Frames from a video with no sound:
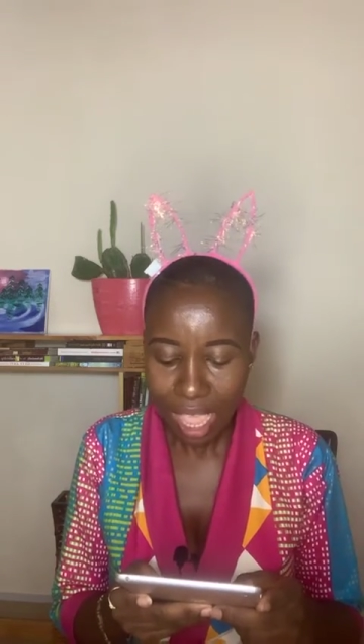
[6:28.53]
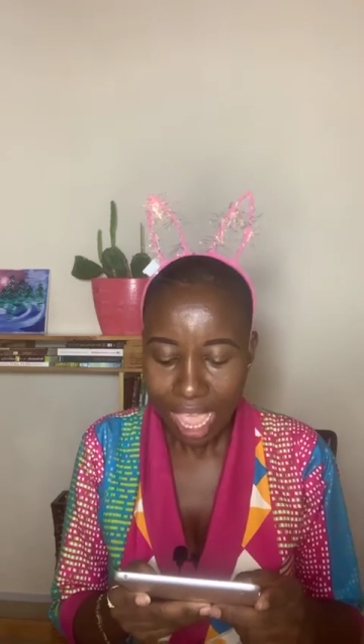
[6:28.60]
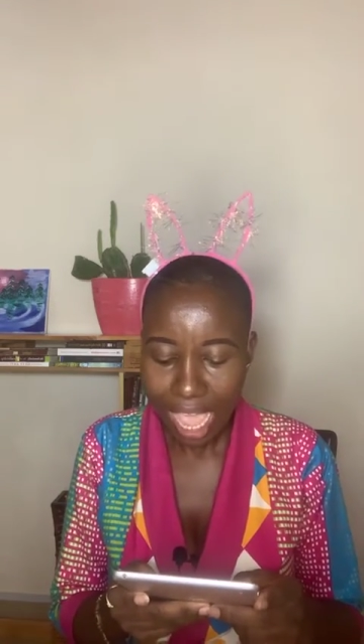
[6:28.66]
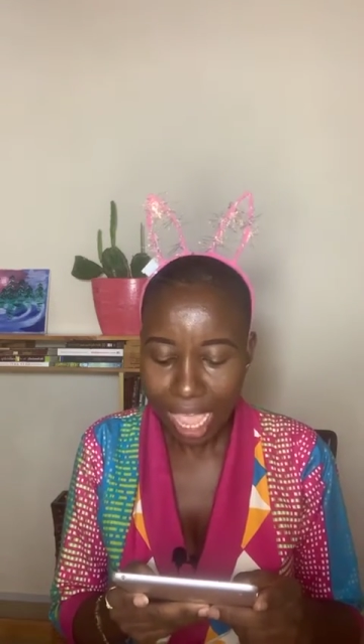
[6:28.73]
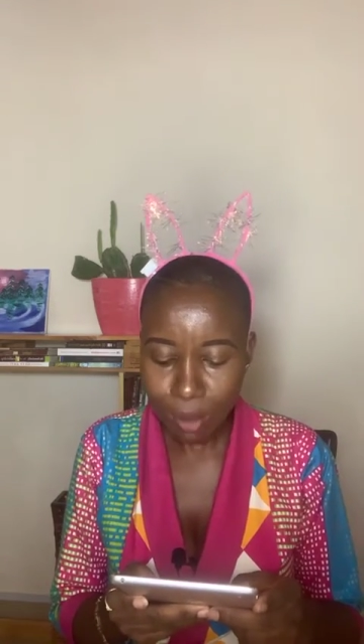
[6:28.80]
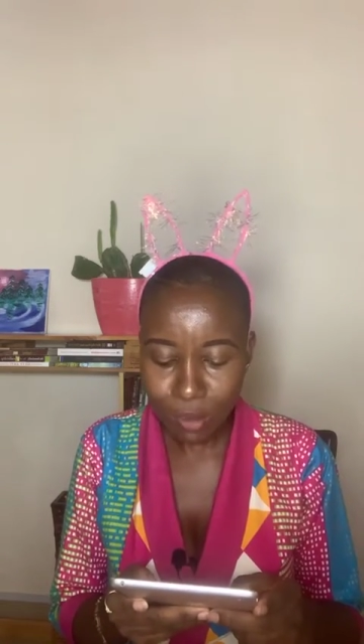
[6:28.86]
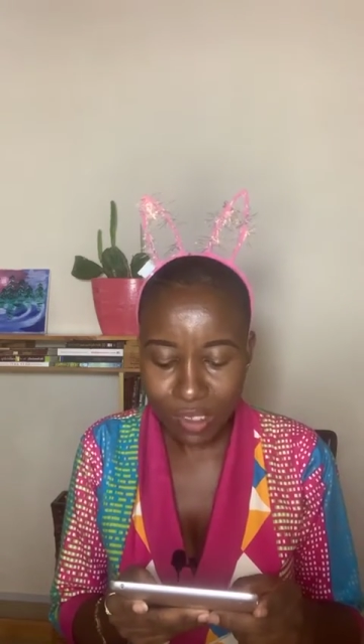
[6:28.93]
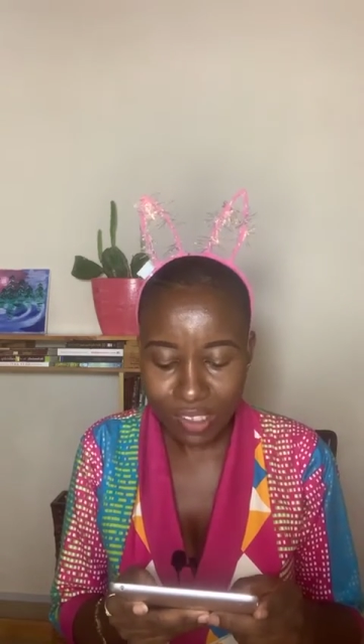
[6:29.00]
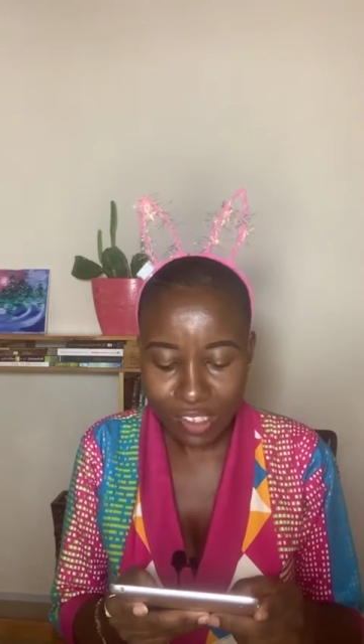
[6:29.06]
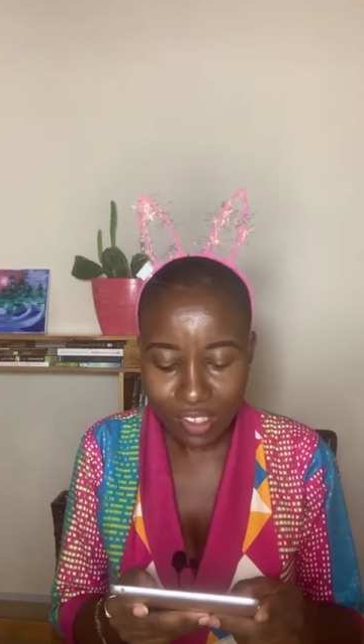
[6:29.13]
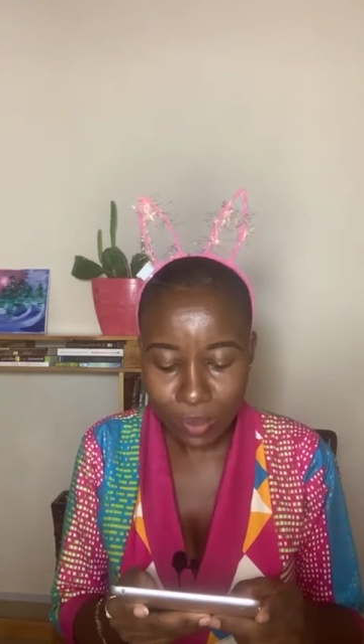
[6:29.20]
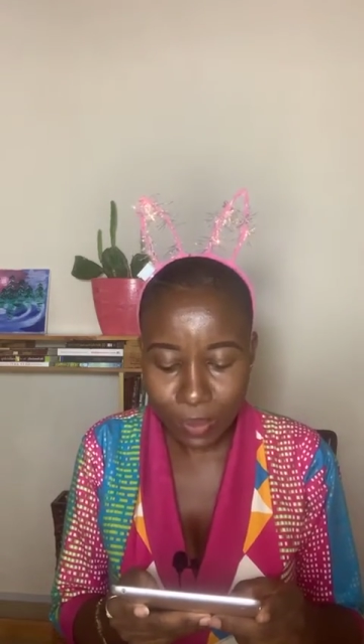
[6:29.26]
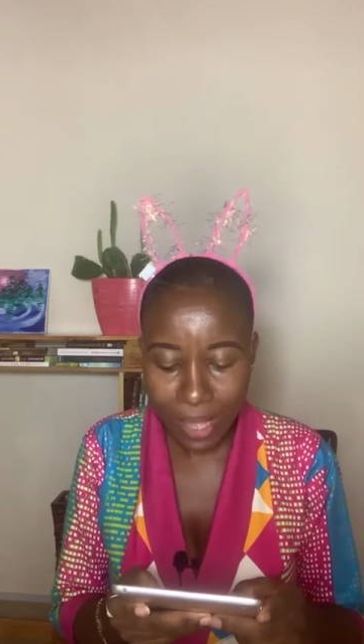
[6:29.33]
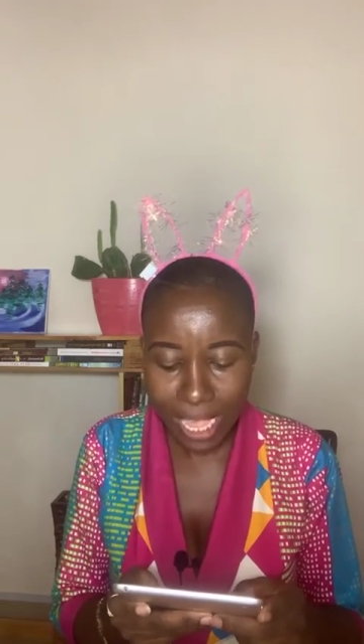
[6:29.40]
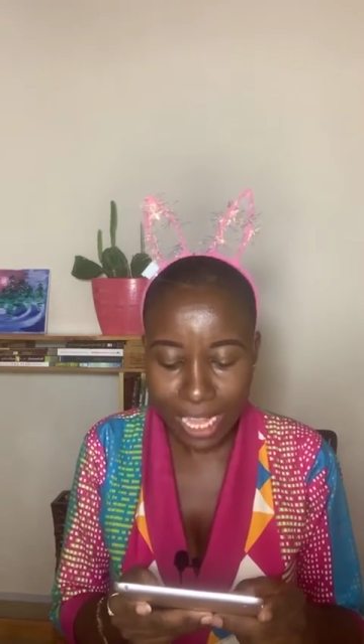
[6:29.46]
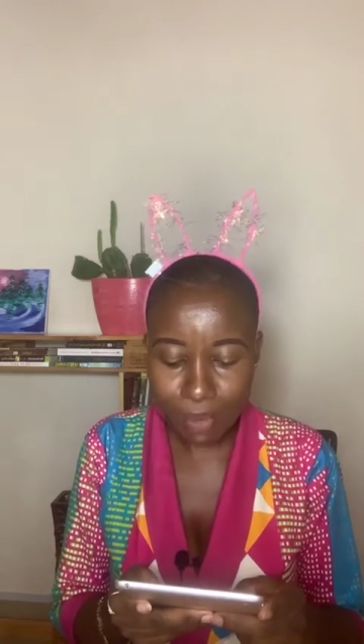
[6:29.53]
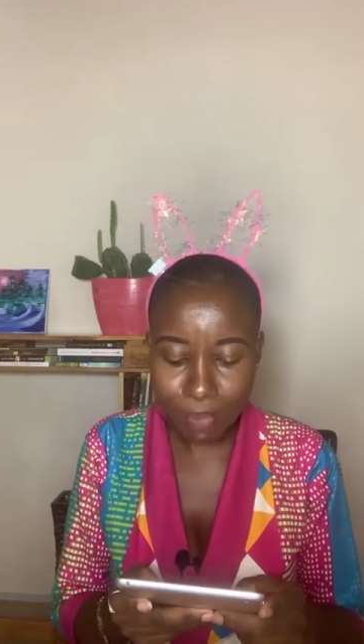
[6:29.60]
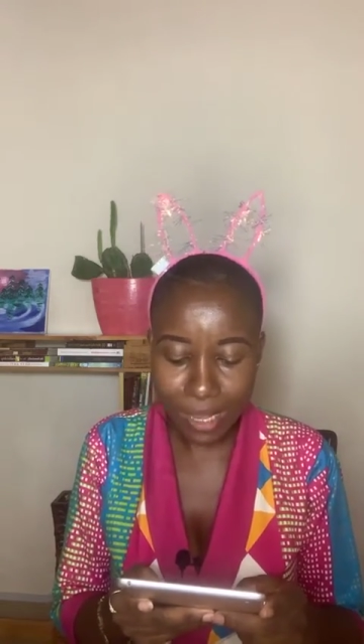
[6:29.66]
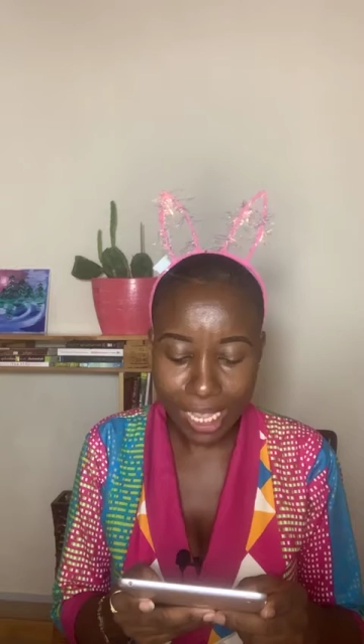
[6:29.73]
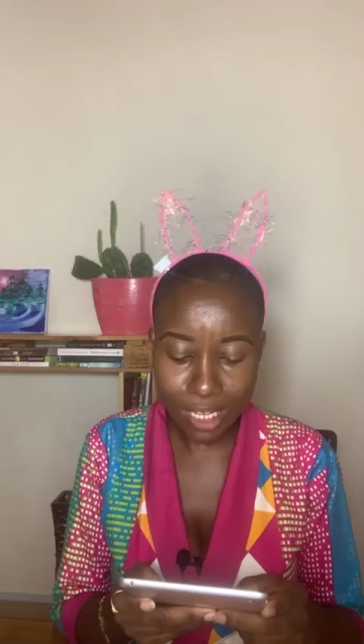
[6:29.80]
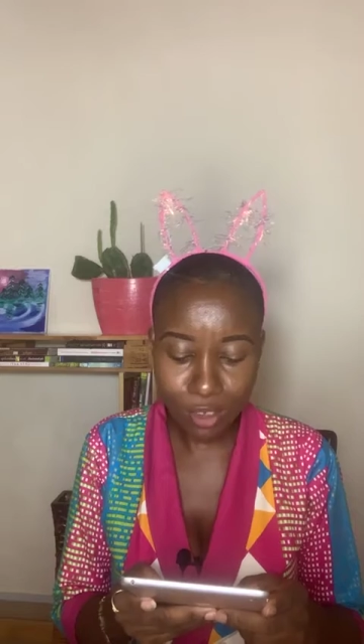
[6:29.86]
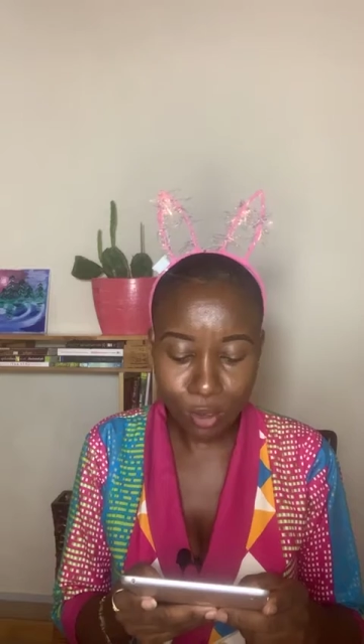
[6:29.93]
I was inspired
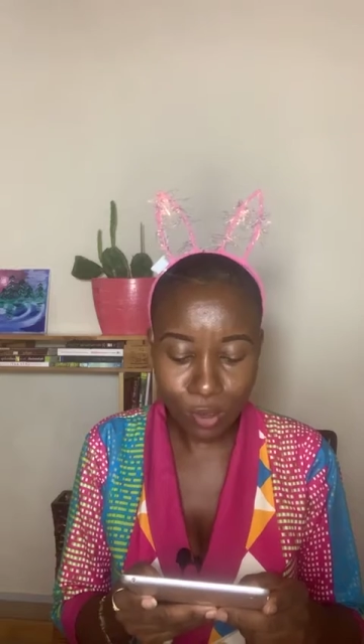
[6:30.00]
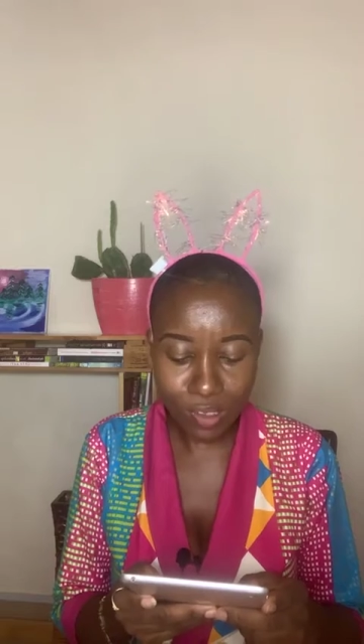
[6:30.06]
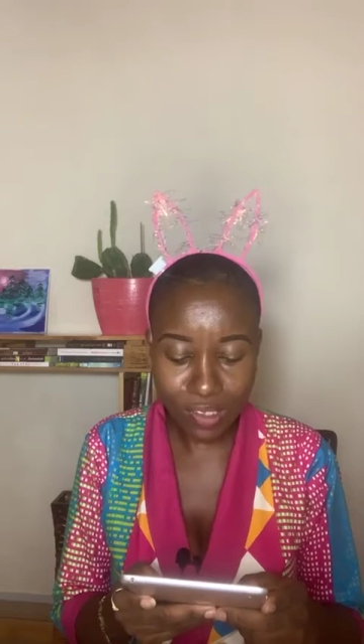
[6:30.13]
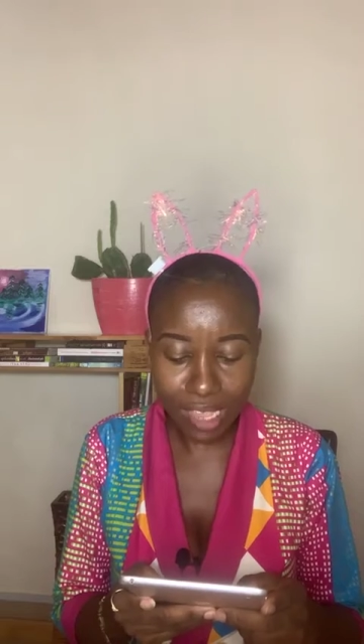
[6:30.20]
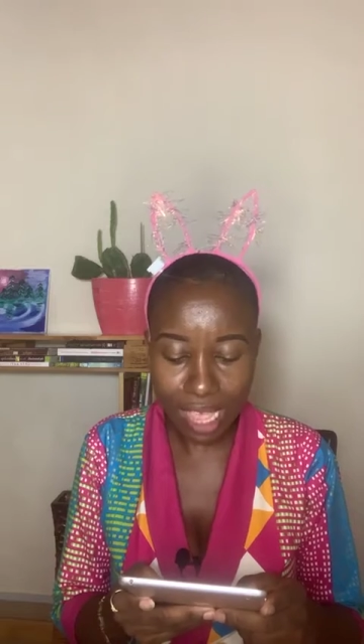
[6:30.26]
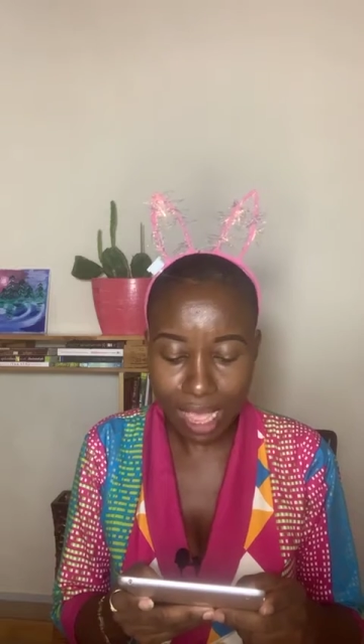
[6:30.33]
by Dr.